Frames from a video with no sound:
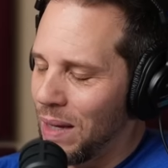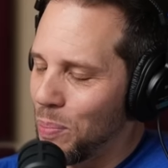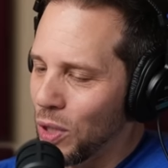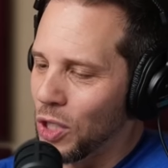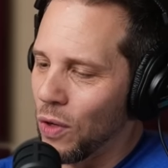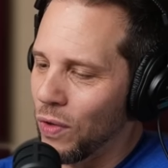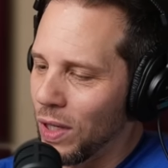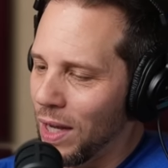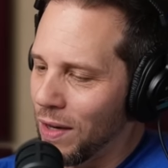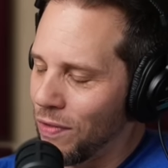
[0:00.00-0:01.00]
He puts
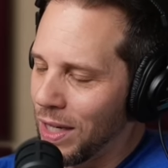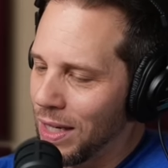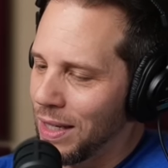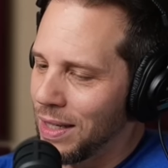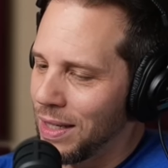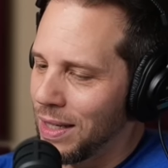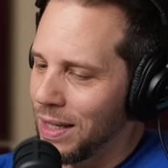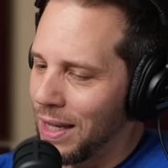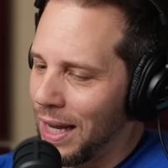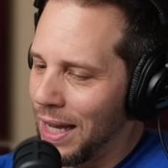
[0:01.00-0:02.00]
over Ludwig,
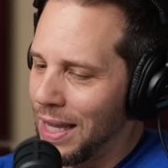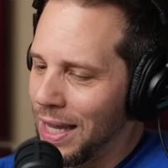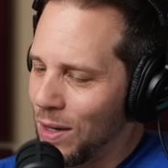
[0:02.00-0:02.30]
and